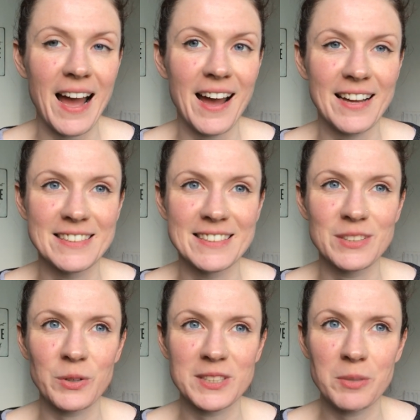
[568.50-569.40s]
and
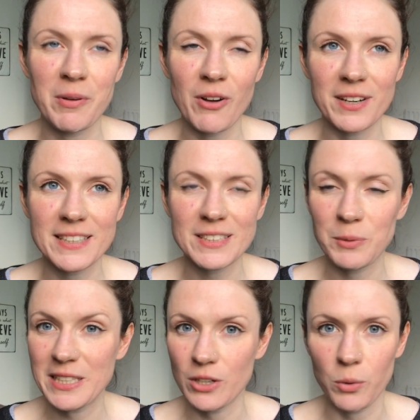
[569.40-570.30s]
to be honest,
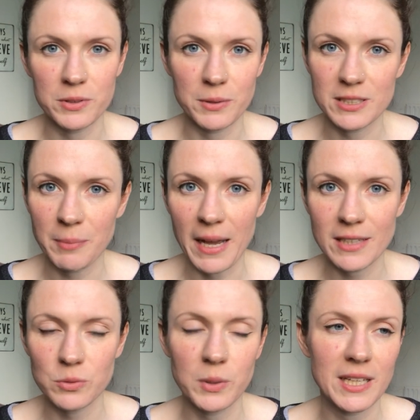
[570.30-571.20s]
we didn't know what to
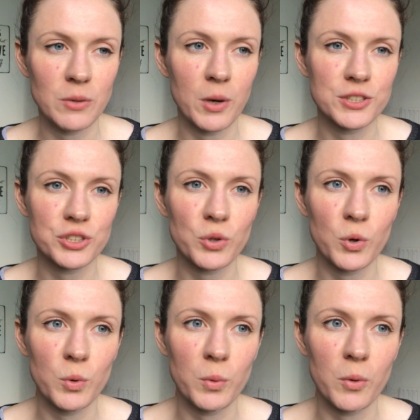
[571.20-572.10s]
expect. We weren't
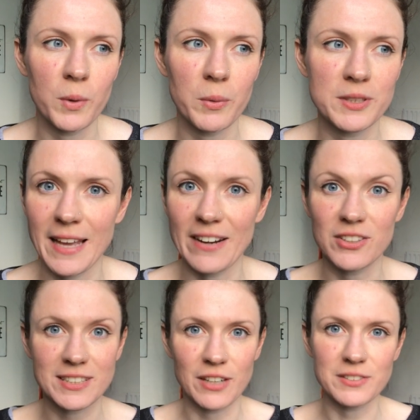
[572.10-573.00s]
sure what we were getting
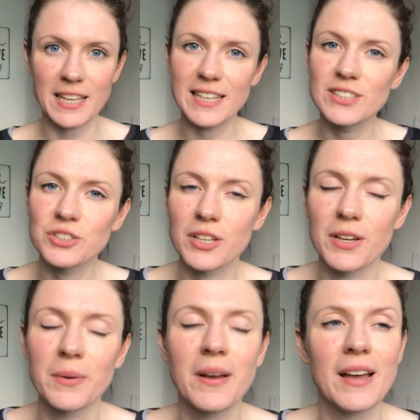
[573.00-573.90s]
ourselves
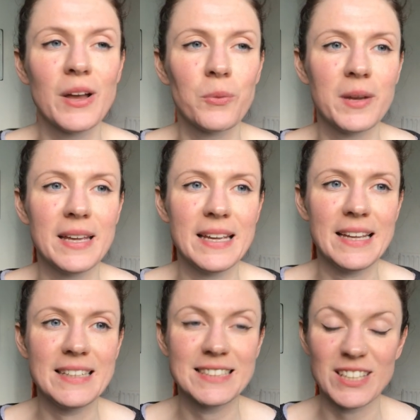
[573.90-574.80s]
into.
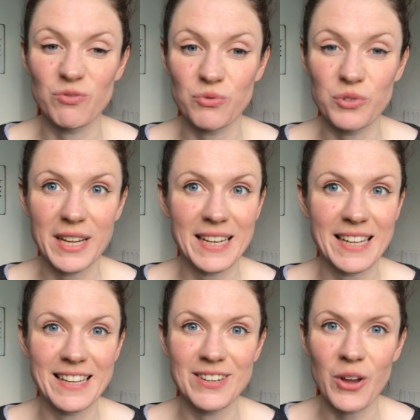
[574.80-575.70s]
We didn't
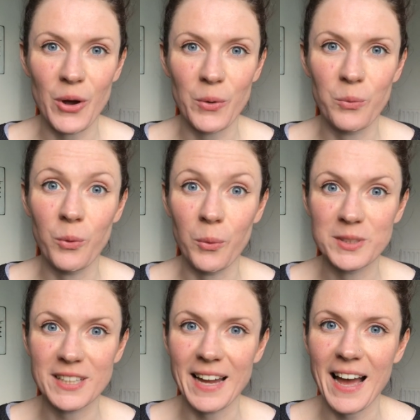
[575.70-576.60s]
really know what
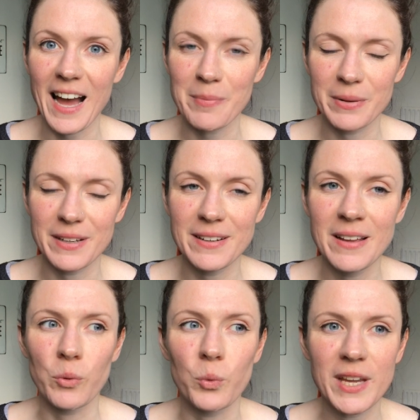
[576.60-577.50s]
was going to happen.
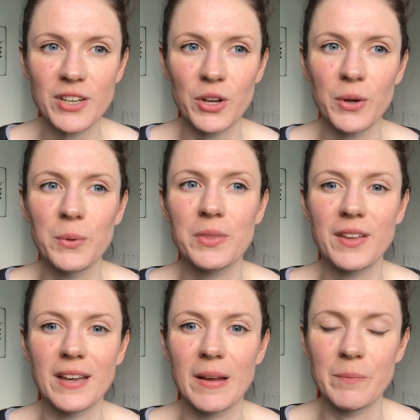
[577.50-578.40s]
We knew
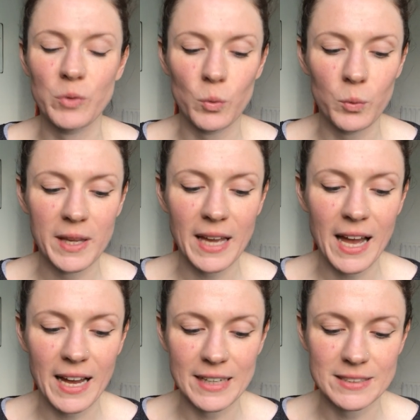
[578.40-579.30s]
that we
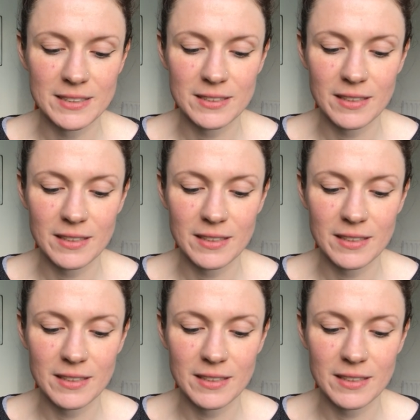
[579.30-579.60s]
had